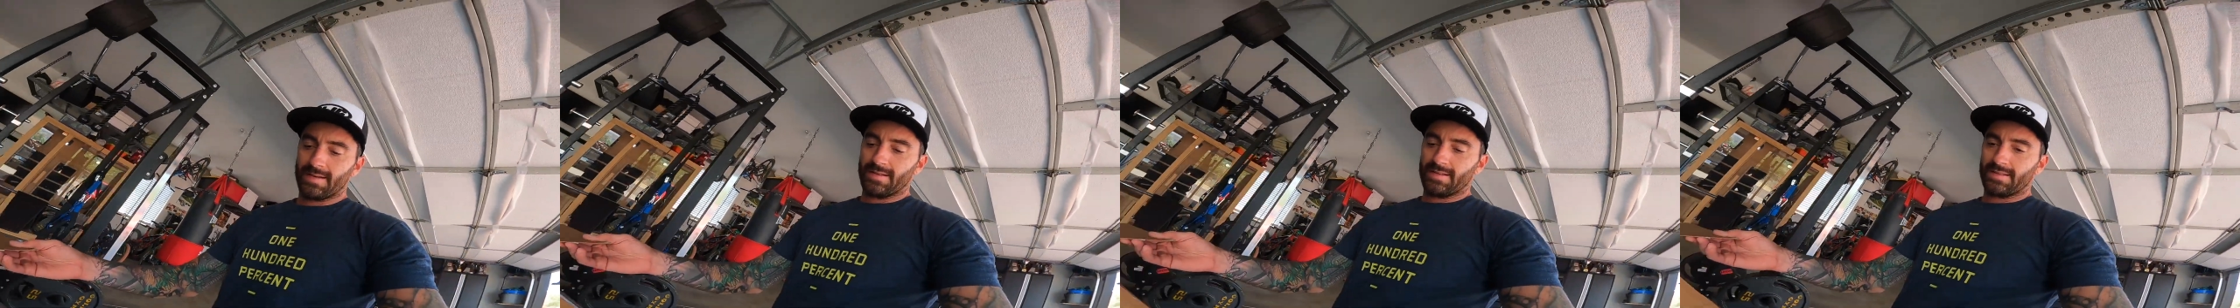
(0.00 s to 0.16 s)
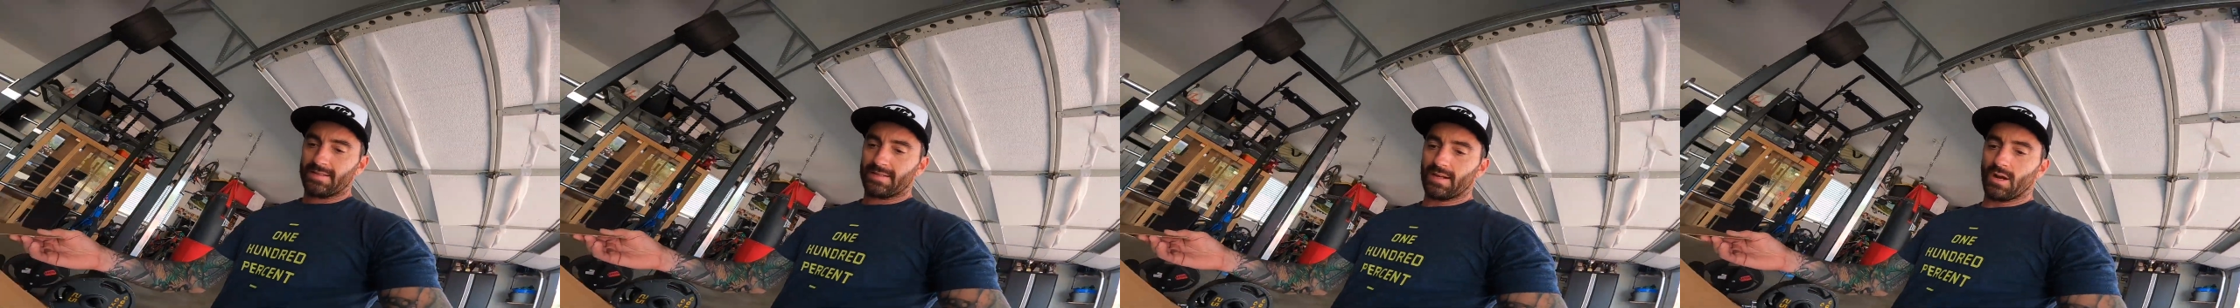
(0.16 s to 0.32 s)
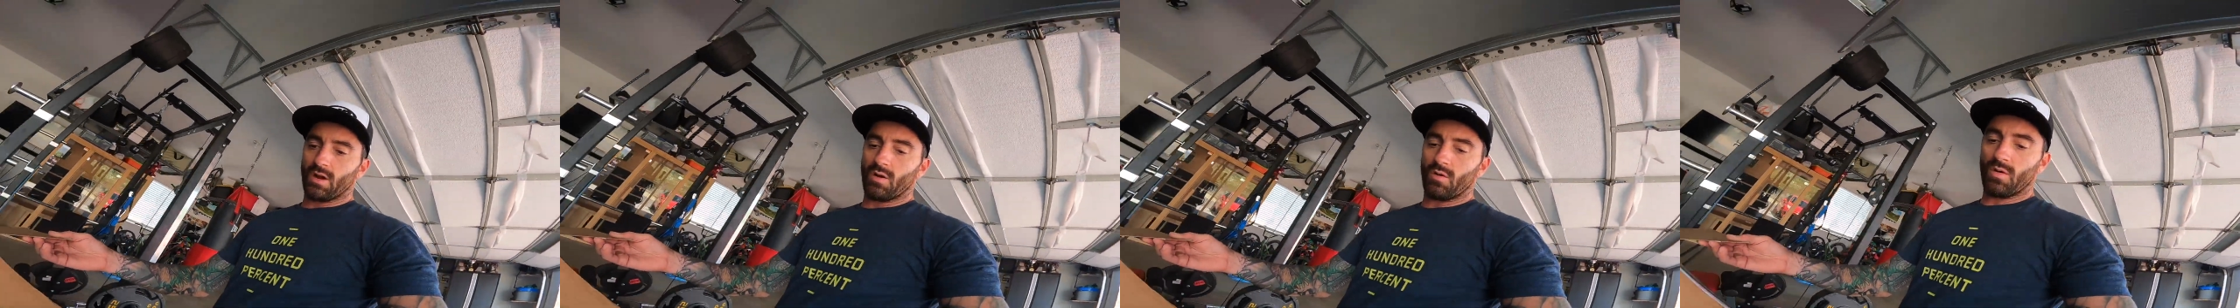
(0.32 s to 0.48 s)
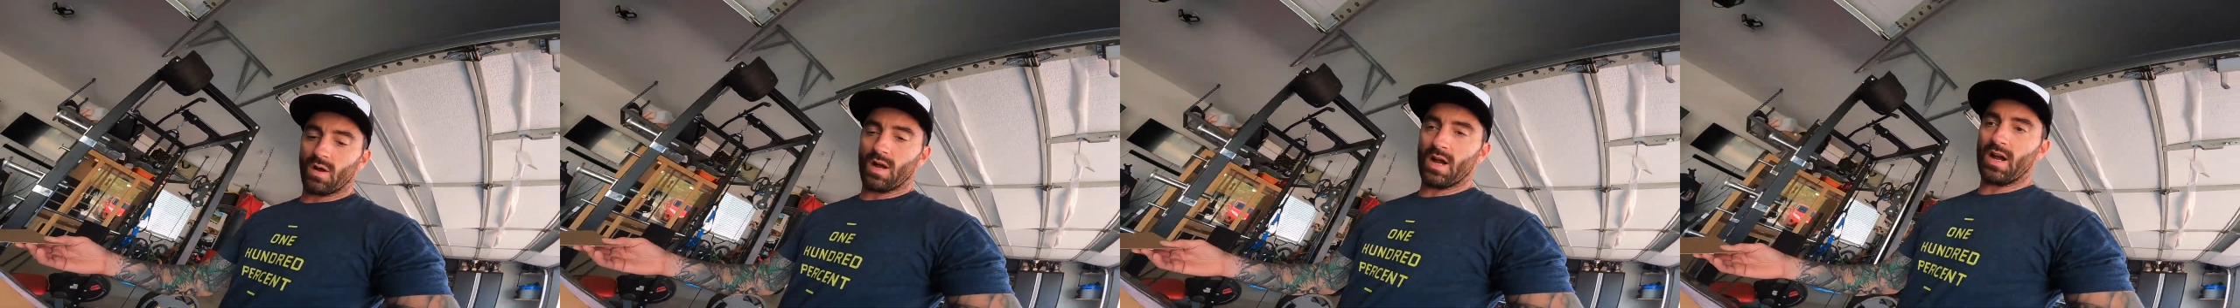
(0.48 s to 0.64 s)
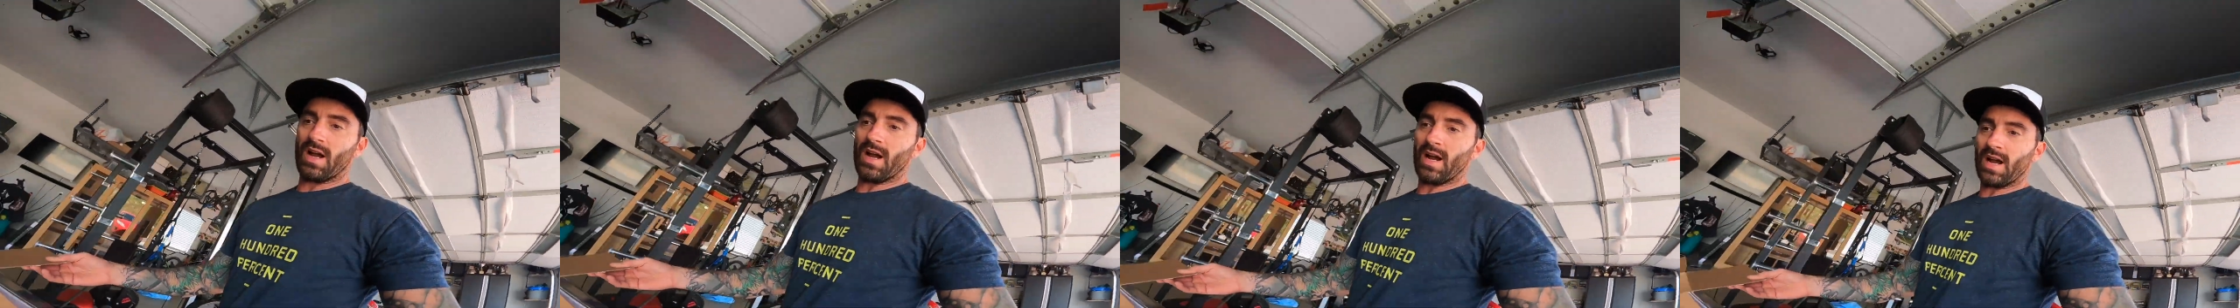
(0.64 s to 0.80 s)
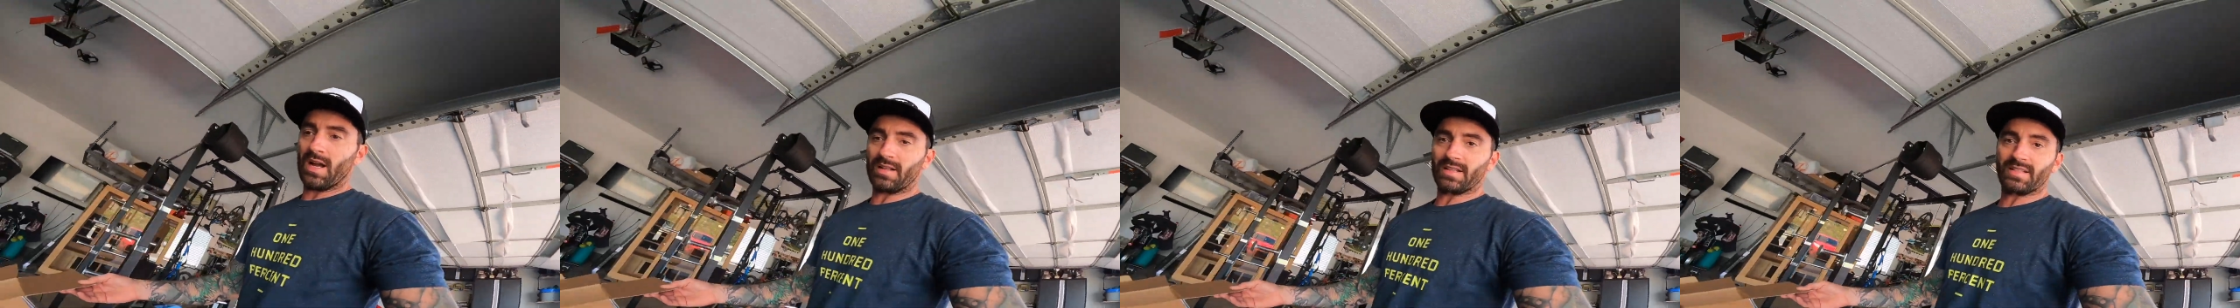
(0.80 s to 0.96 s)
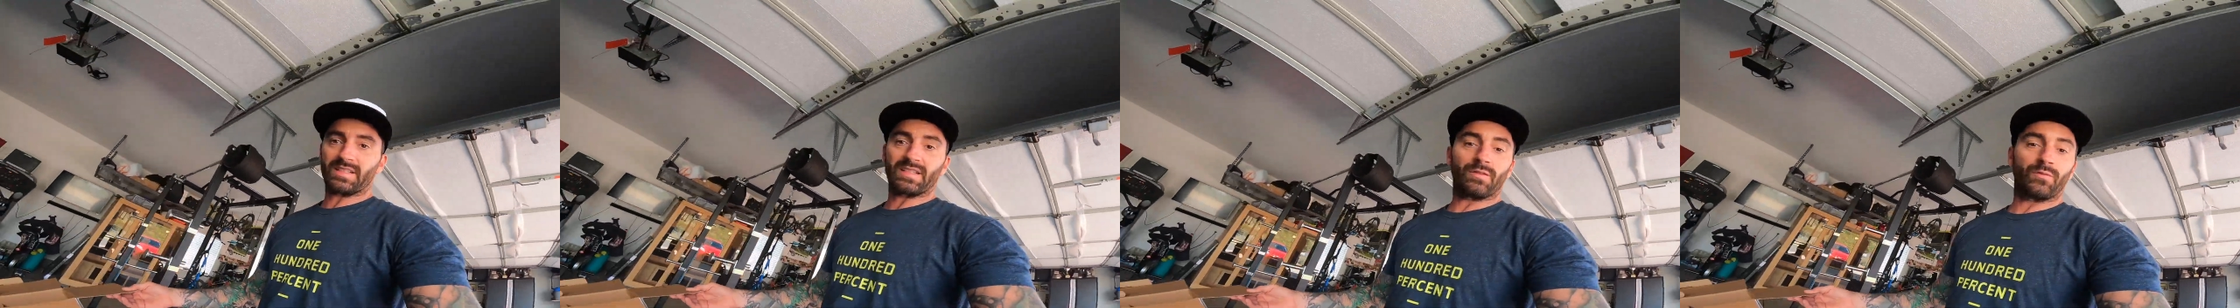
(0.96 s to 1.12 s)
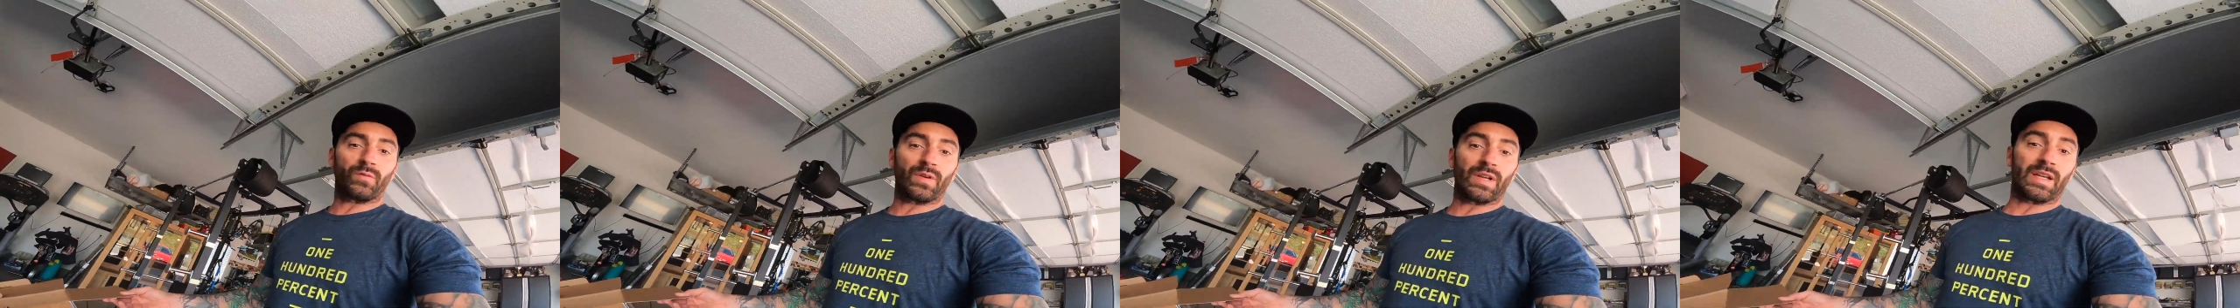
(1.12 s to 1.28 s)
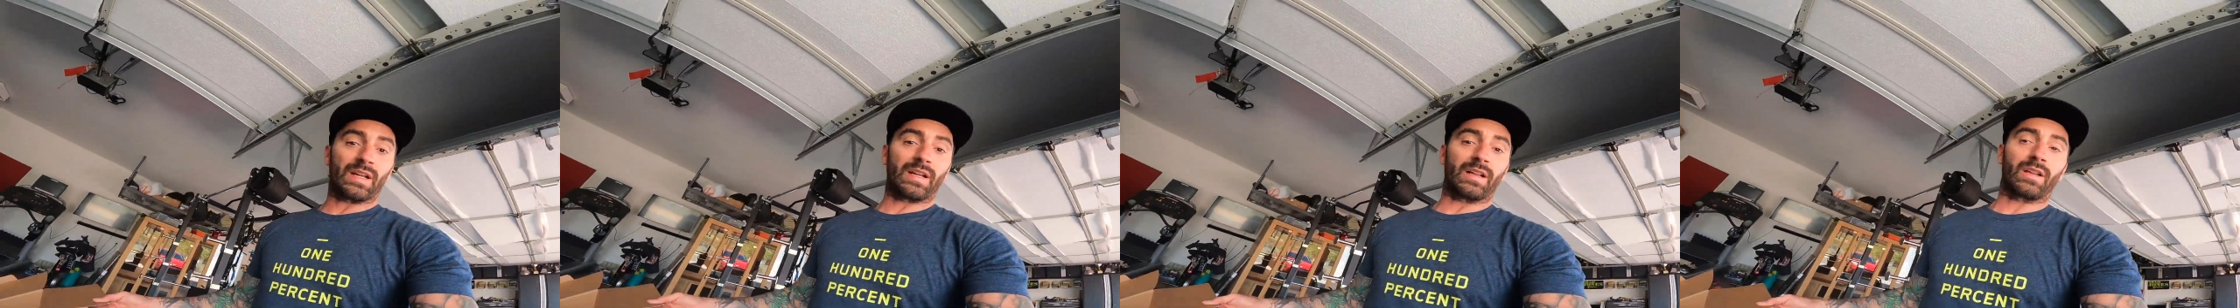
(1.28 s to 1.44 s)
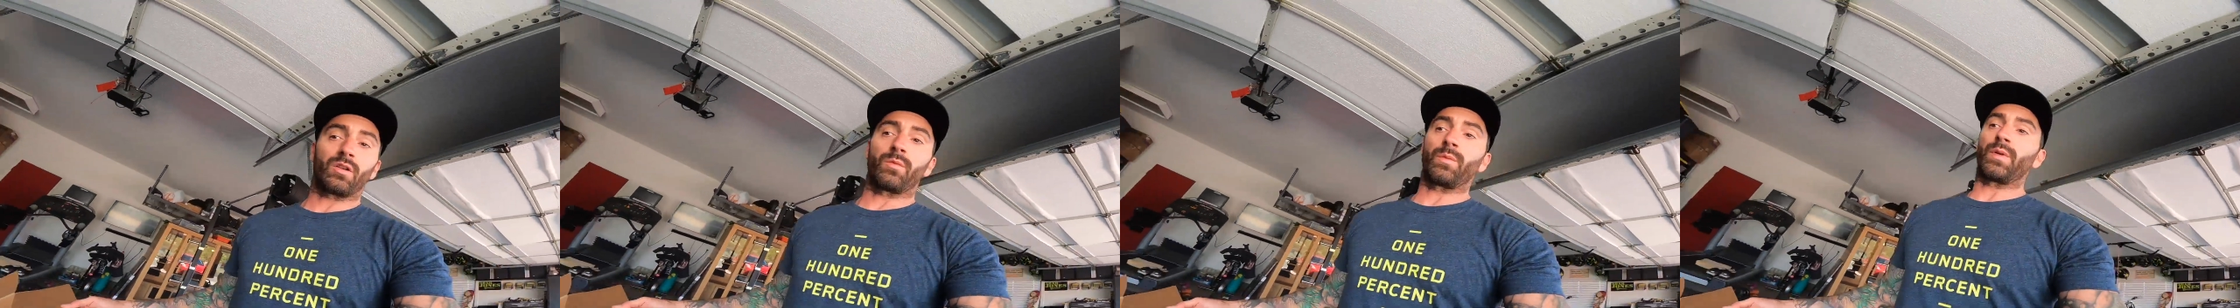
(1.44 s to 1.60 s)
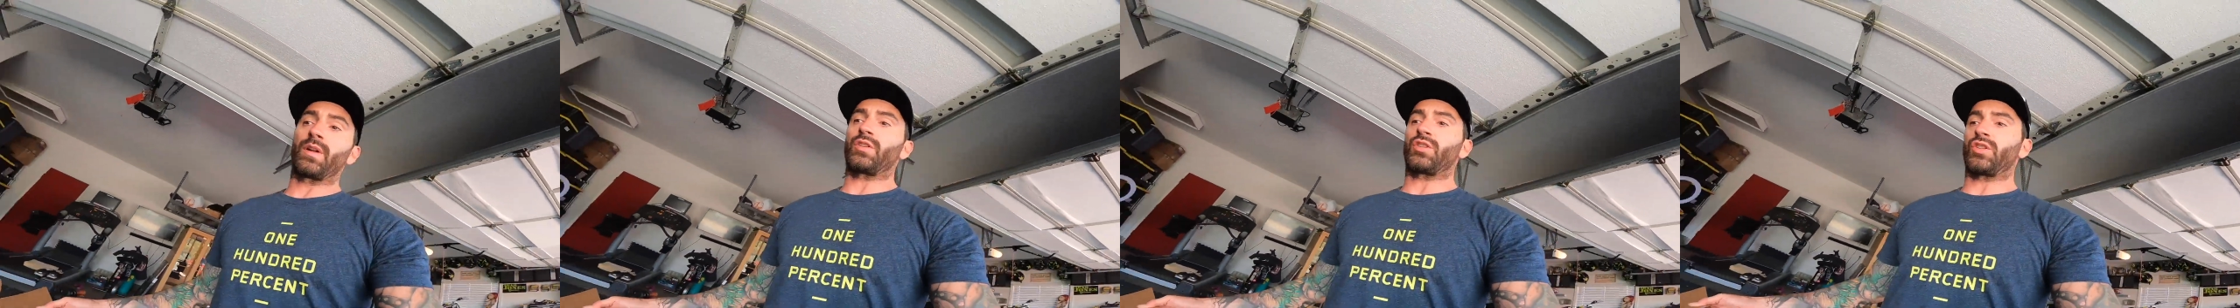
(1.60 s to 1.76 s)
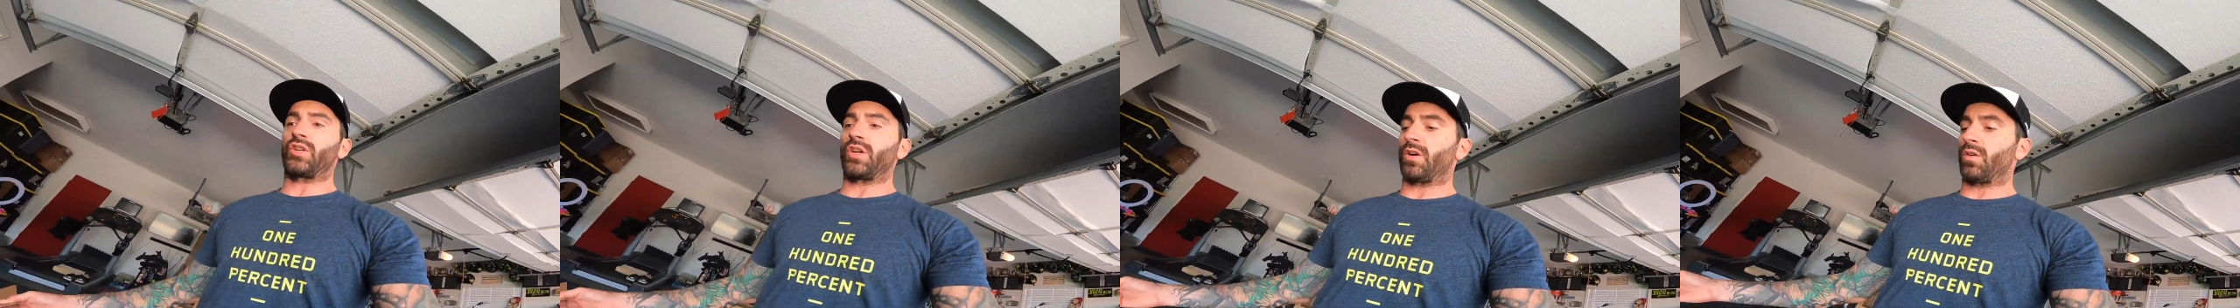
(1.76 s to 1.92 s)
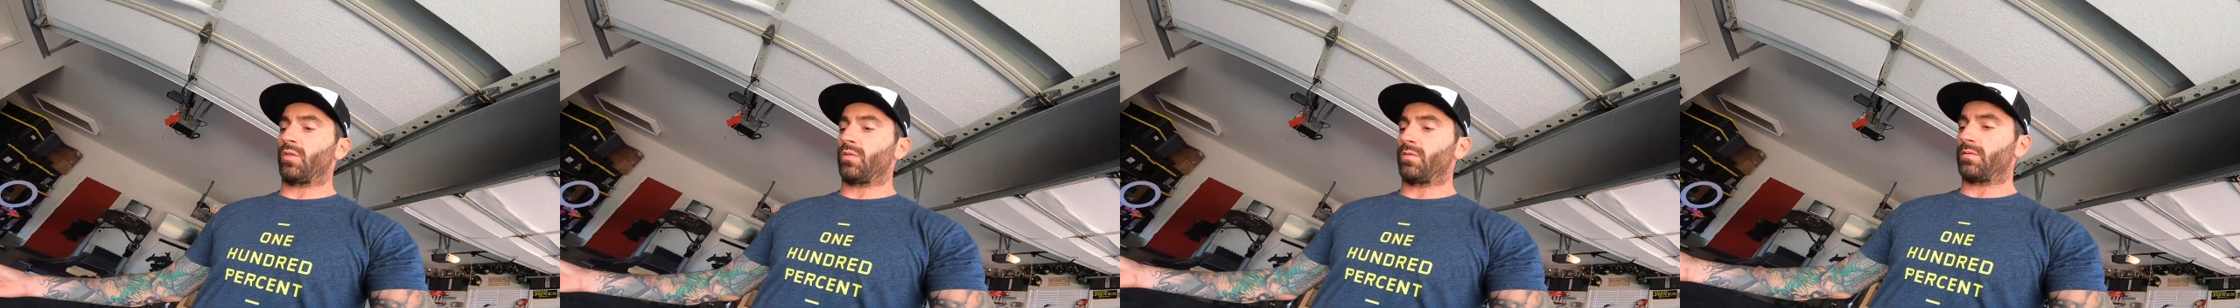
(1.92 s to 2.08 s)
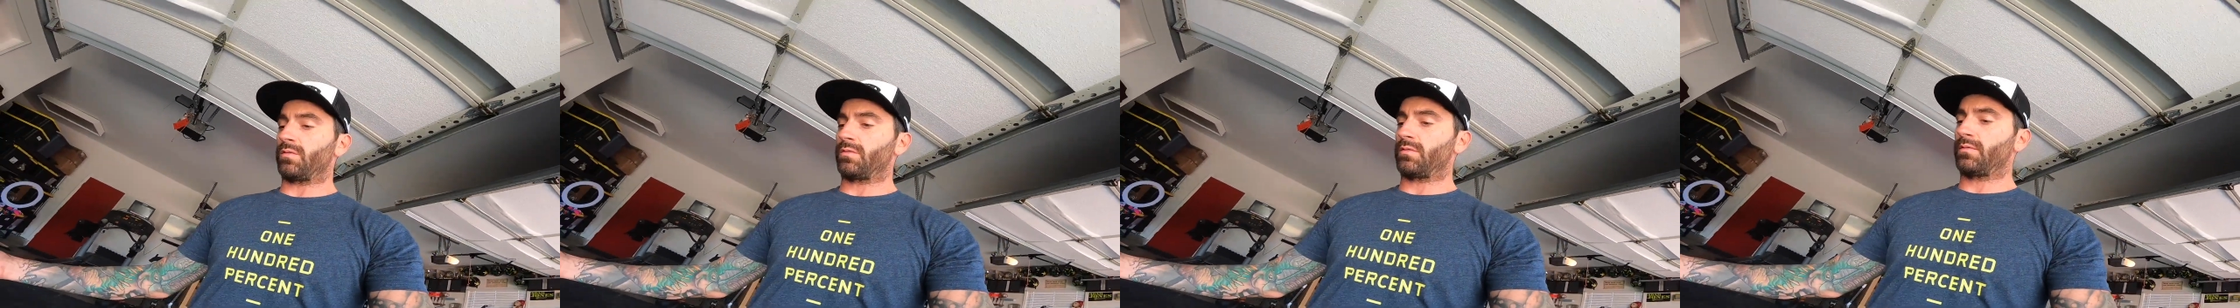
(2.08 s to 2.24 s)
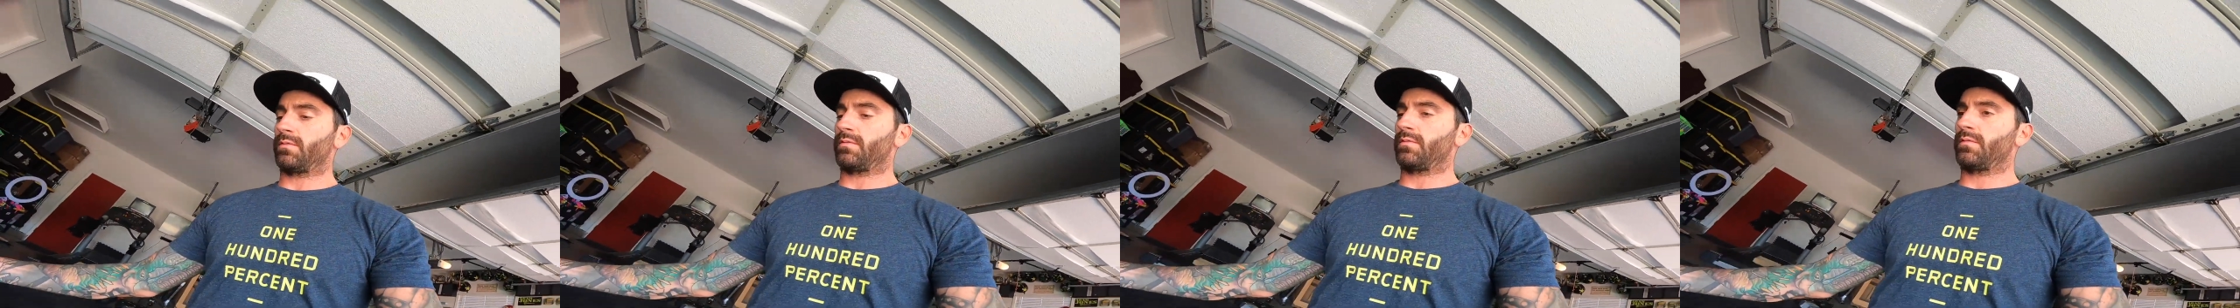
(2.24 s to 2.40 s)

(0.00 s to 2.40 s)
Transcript: So uh, let's see if we can get a little bit of chill,